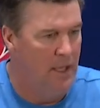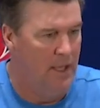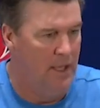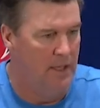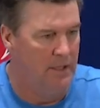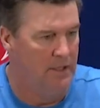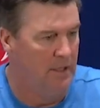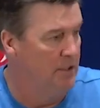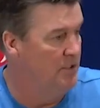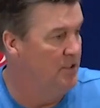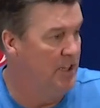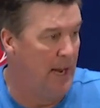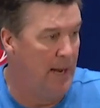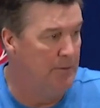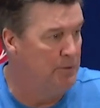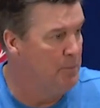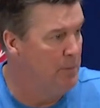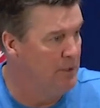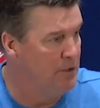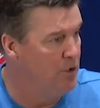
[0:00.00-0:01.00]
and
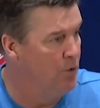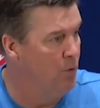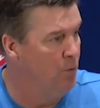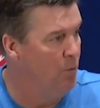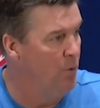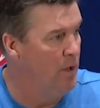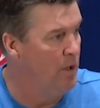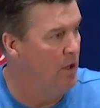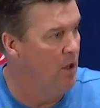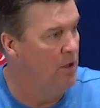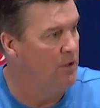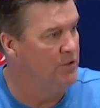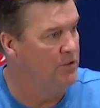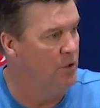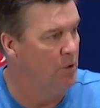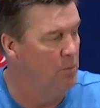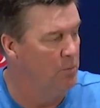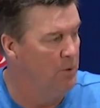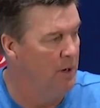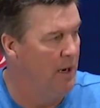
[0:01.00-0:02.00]
Sam's been doing well
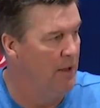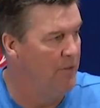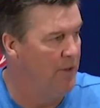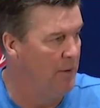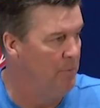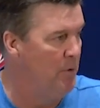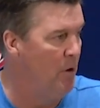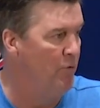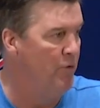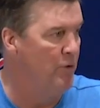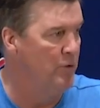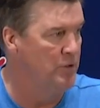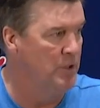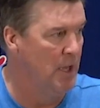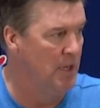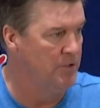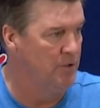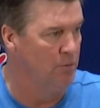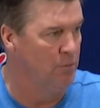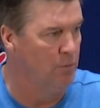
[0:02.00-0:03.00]
also. But I think both those
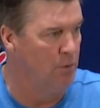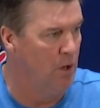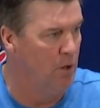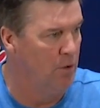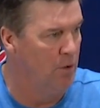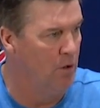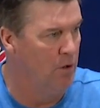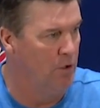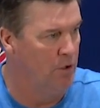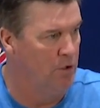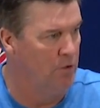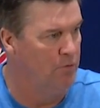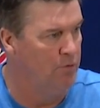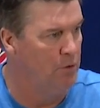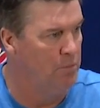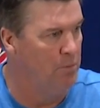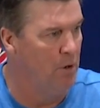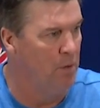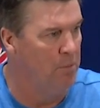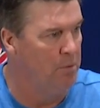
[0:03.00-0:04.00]
guys are good
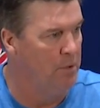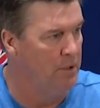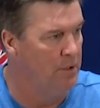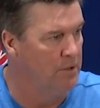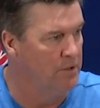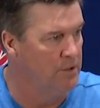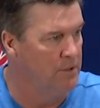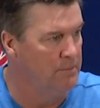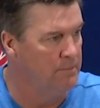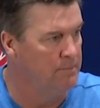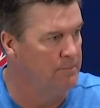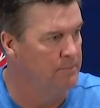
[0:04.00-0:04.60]
football players.